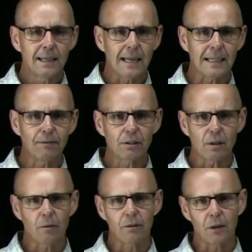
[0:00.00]
And even
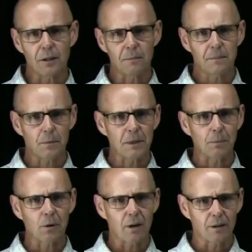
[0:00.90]
some of the
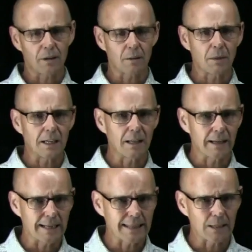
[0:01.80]
people on the committee
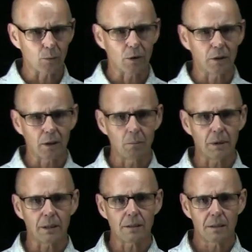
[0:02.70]
that I think were a little
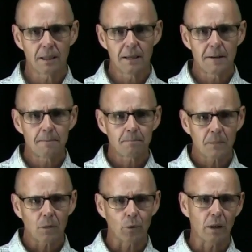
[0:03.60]
bit
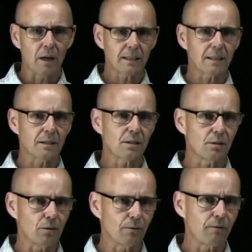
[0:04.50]
reluctant
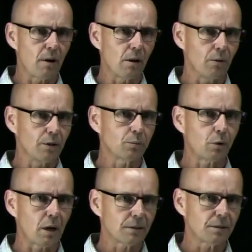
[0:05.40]
to follow this
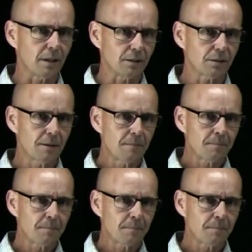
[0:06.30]
process.